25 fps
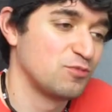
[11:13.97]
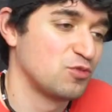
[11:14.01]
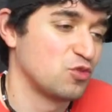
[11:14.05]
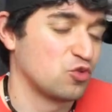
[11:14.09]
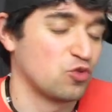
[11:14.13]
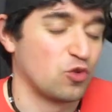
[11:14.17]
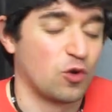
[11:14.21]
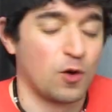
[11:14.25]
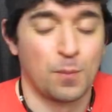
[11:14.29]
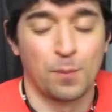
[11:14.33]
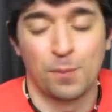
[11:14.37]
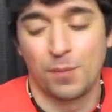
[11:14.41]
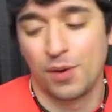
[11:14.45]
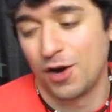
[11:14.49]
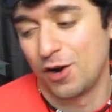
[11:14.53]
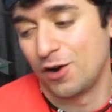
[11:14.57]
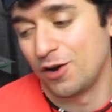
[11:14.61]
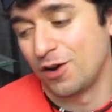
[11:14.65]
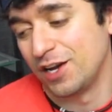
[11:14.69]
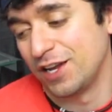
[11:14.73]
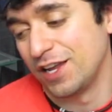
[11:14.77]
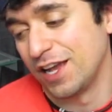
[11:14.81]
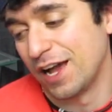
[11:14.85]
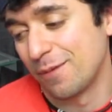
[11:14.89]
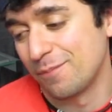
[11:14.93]
so
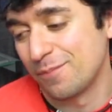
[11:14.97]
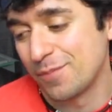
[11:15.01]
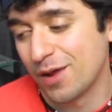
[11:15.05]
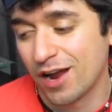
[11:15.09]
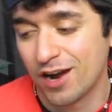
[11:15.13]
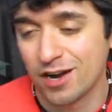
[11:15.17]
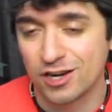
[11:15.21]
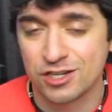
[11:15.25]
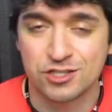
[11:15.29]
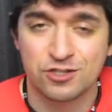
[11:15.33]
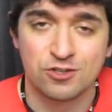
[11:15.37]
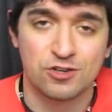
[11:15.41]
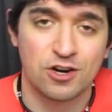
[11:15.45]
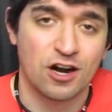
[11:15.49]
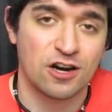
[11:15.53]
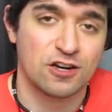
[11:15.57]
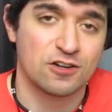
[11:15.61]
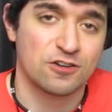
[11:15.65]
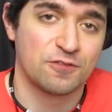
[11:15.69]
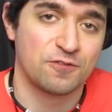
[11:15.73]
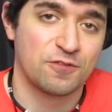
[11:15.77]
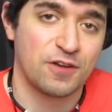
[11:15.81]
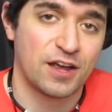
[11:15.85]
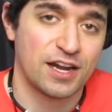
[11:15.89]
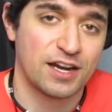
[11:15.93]
apparently I'm not a true
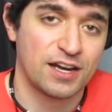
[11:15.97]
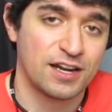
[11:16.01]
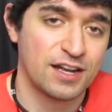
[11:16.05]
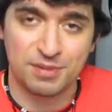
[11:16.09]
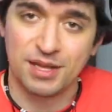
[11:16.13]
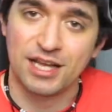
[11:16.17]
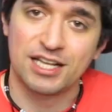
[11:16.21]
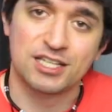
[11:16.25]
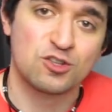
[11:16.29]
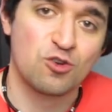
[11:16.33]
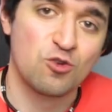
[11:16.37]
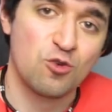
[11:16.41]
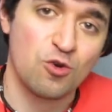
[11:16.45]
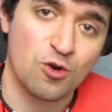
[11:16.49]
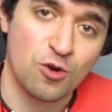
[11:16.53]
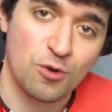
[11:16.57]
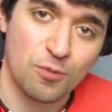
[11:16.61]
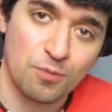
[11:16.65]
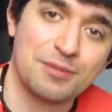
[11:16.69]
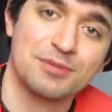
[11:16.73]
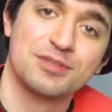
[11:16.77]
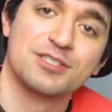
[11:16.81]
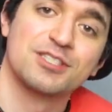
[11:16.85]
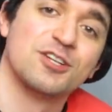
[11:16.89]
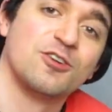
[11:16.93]
Naruto fan. That's cool,
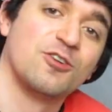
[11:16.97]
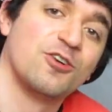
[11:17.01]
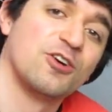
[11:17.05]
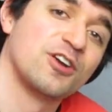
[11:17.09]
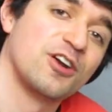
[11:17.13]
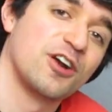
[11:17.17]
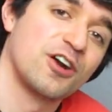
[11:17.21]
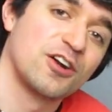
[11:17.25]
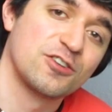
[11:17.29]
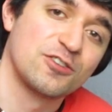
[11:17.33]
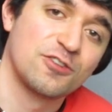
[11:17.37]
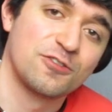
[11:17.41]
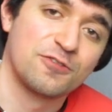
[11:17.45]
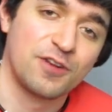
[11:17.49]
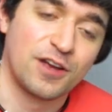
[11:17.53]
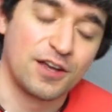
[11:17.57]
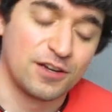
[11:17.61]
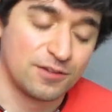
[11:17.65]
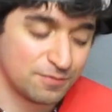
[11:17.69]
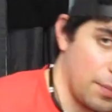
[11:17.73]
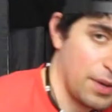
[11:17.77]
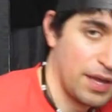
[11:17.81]
I'm still a Naruto fan.